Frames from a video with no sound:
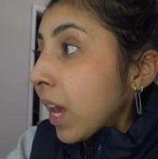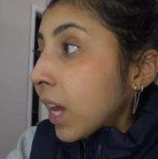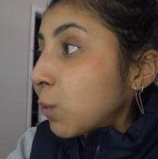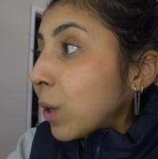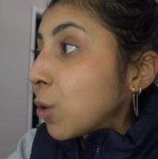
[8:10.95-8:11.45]

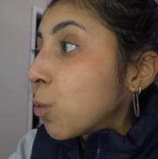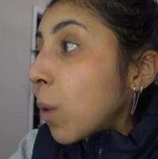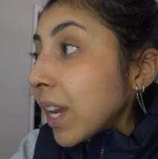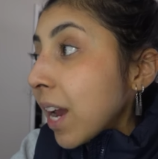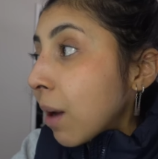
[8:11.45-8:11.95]
And when you
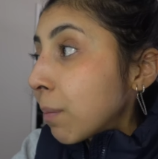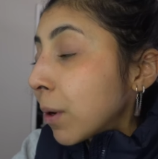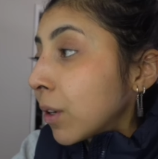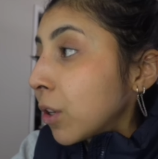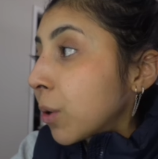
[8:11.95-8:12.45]
wake up
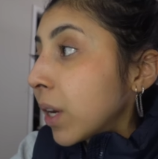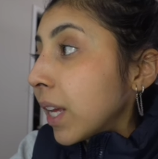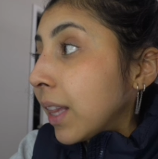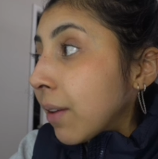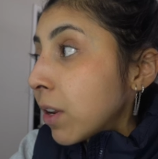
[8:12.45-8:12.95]
on your
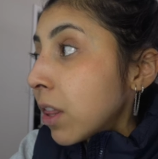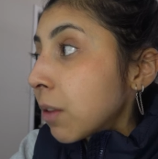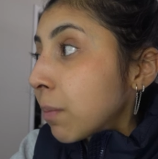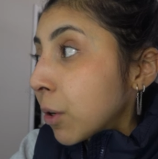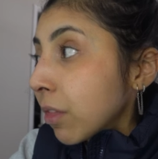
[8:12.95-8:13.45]
eleventh
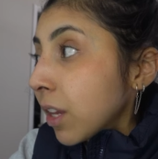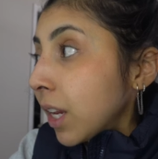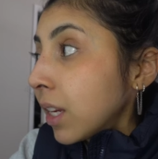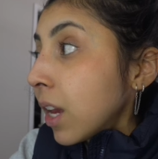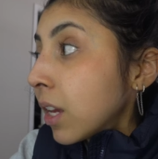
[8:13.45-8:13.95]

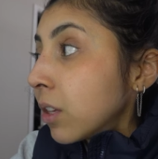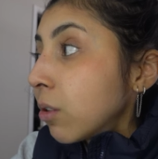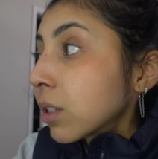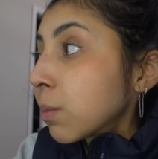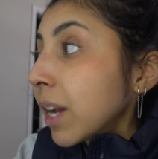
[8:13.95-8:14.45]
birthday,
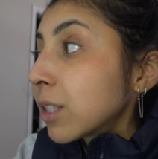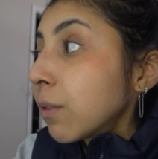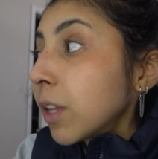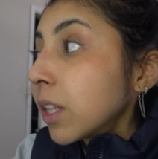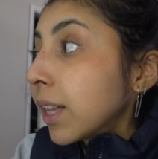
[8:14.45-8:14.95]
you expect to
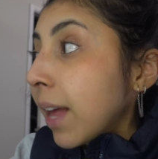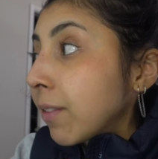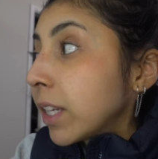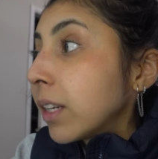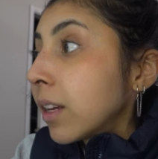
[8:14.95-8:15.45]
feel
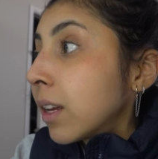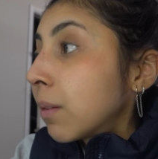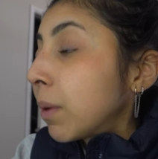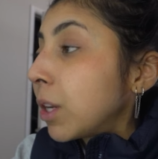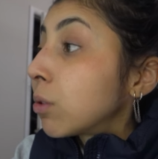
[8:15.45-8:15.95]
eleven,
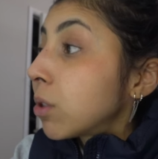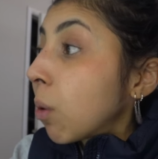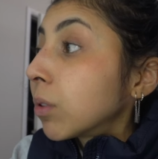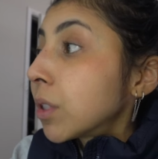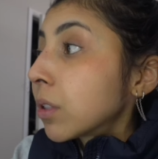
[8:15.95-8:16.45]
but you
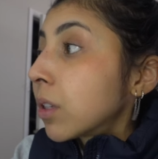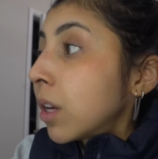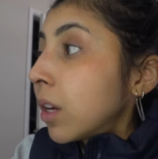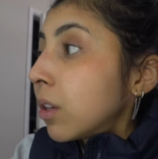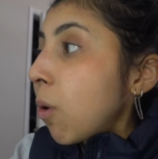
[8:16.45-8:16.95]
don't.
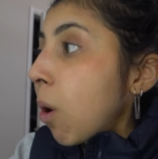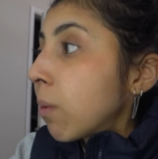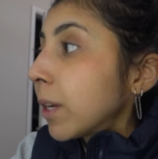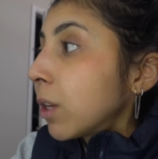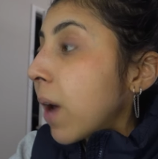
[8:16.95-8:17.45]
You
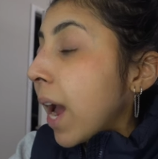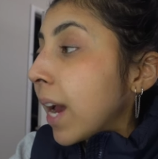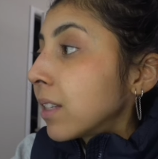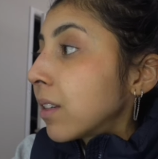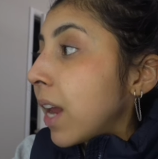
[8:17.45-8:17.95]
open your
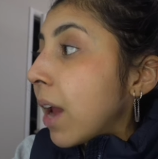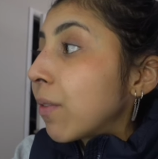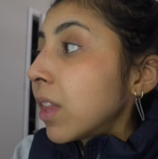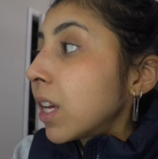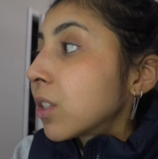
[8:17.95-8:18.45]
eyes and
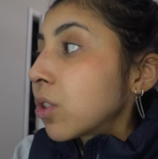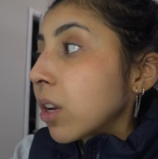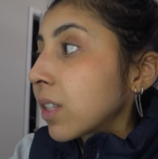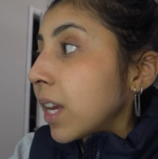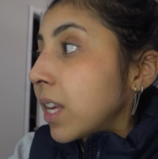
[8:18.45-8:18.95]
everything's
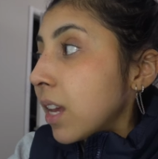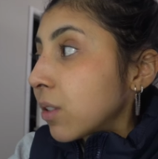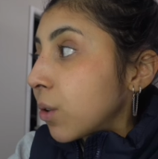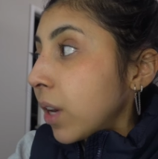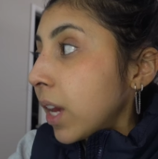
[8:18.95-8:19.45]
just like
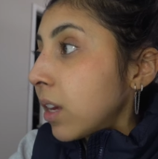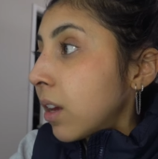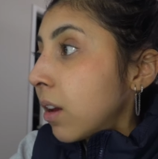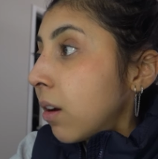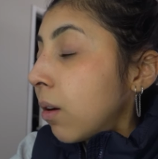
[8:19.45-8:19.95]
yesterday,
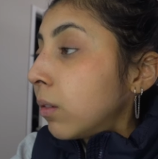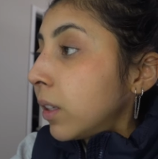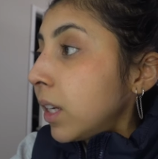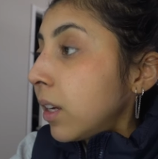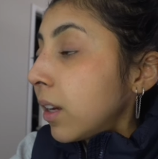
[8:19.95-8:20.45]

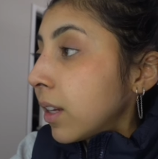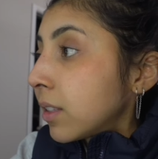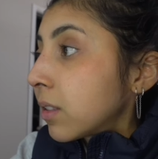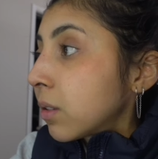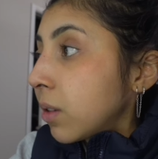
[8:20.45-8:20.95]
only
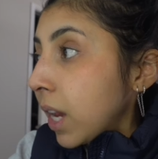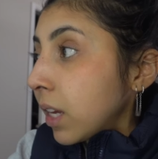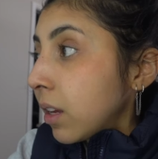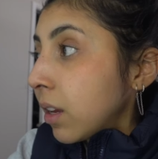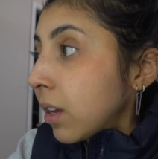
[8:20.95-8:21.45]
it's
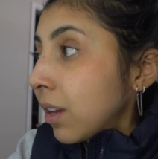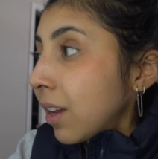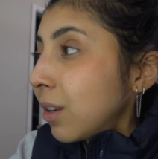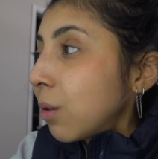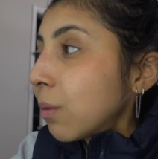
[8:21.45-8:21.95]
today.
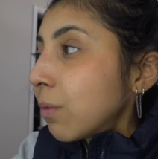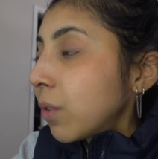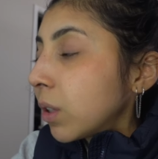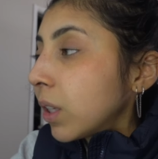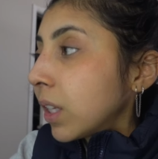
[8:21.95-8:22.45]
And you don't
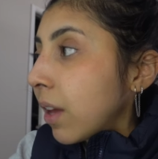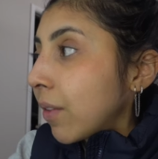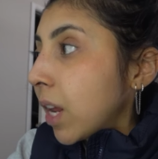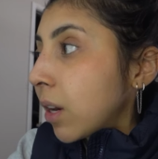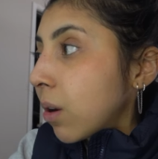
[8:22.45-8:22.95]
feel
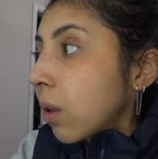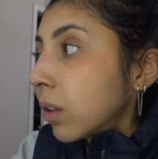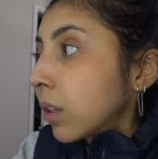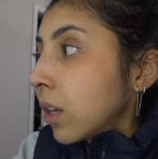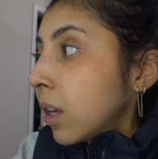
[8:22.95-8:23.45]
eleven at
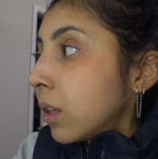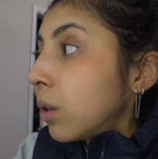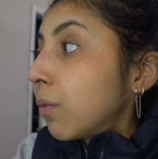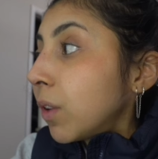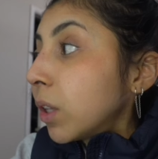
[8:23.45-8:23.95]
all.
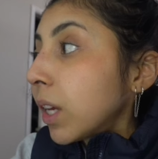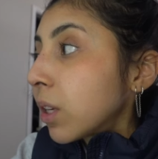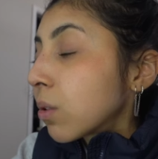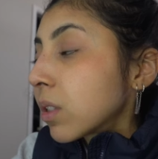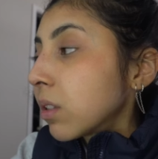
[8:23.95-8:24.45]
You feel like
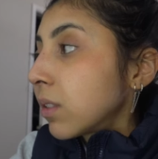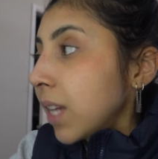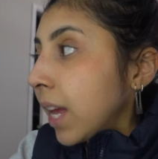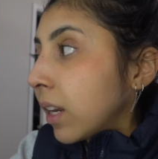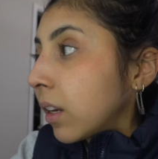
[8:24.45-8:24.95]
you're still
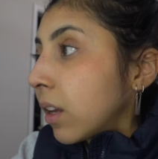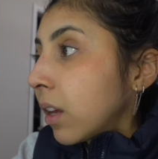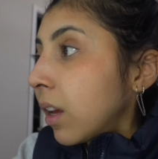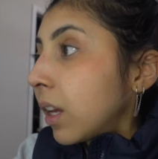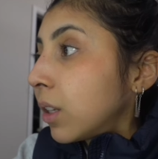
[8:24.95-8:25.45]
ten,
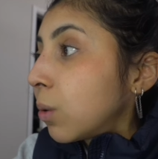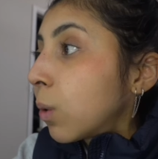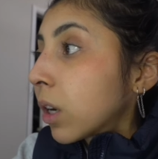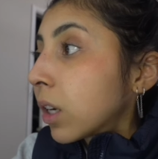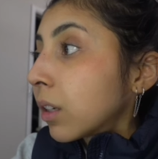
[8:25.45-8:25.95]
and you
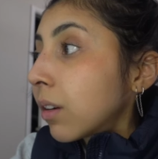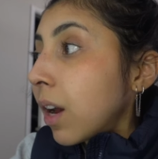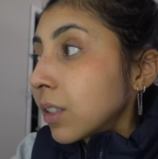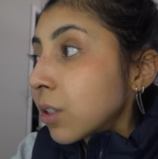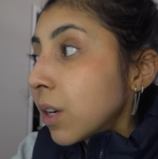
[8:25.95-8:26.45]
are
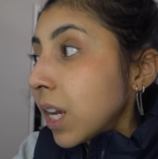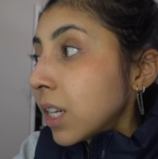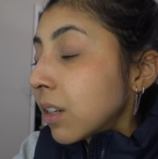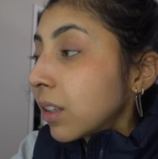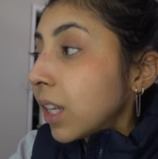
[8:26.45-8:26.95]

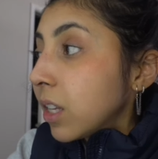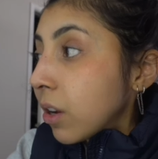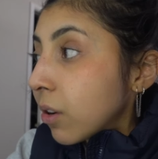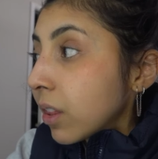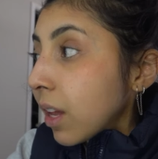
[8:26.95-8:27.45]
underneath the
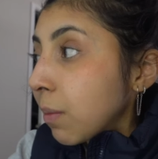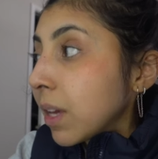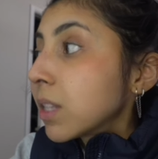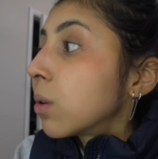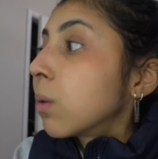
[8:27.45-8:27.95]
year that
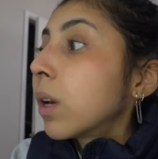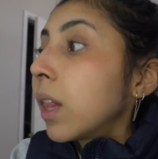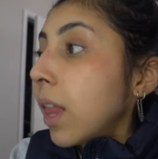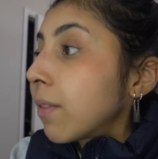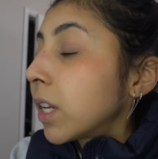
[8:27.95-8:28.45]
makes you
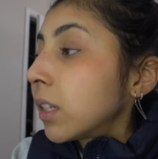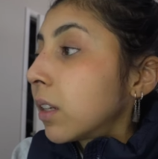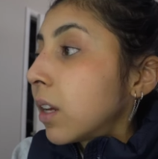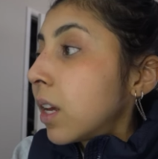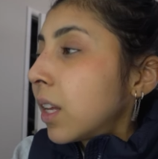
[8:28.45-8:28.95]
eleven.
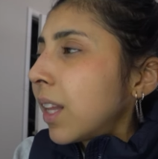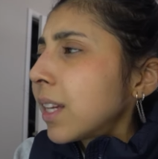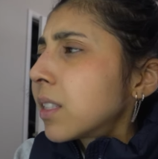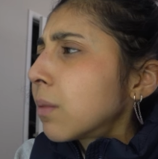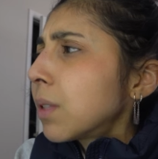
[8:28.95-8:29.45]

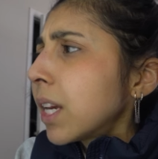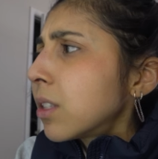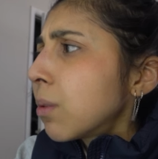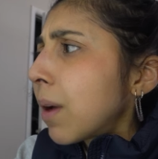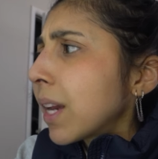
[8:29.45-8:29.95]
Like some
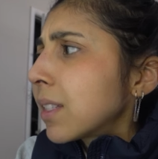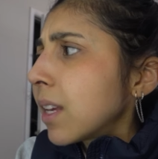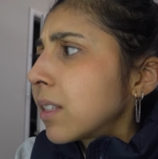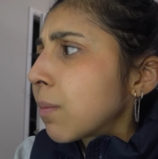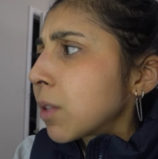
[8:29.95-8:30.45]
days you might
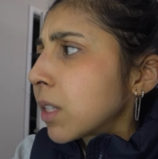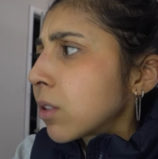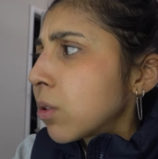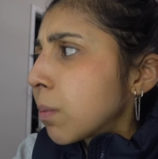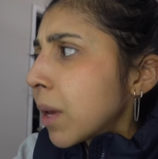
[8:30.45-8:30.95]
say something
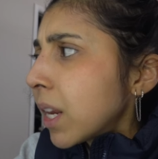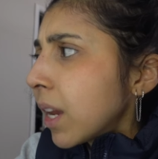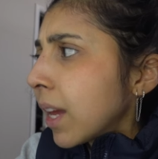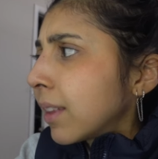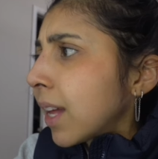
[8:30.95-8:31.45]
stupid
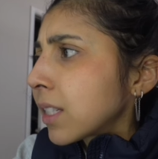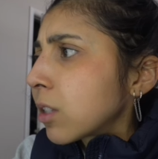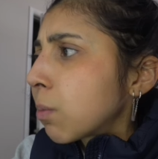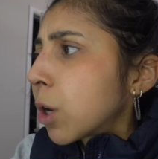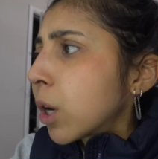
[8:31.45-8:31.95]
and that's
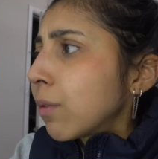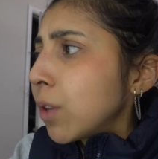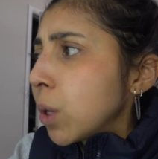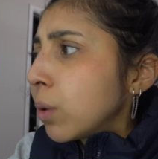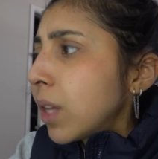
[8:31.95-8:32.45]
the part
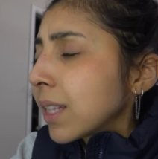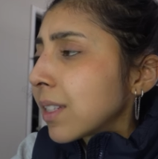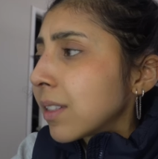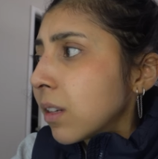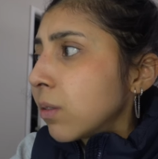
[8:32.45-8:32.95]
of you
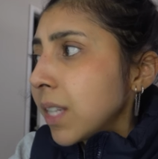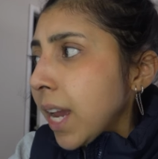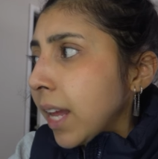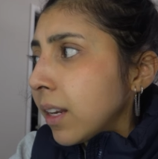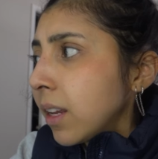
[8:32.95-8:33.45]
that's still
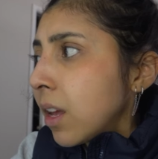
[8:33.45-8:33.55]
ten.